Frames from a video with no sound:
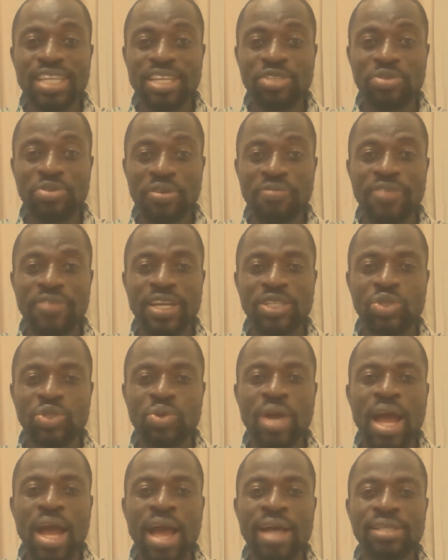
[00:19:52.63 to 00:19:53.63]
is referred to
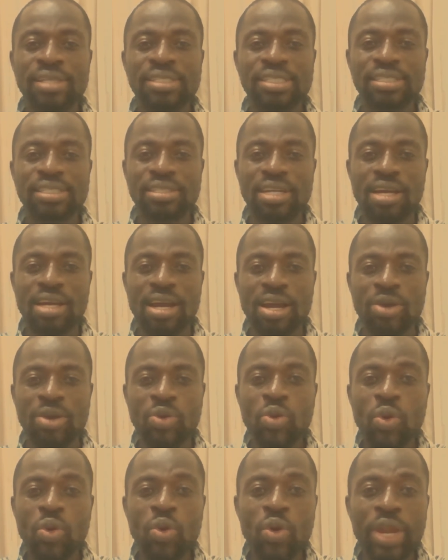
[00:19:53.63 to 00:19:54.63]
as
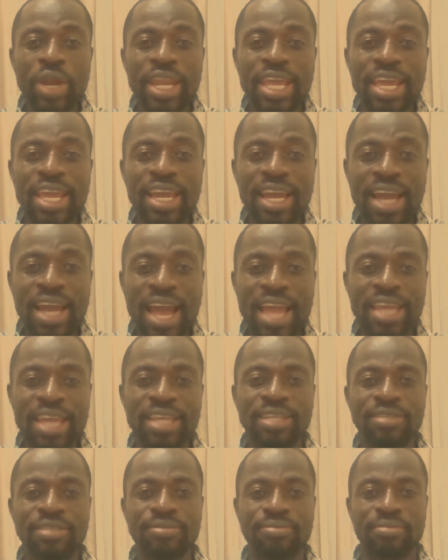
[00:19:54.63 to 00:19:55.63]

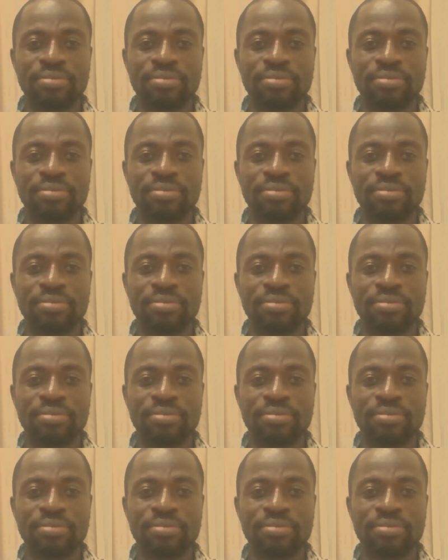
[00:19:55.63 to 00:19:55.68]
kukoninkai.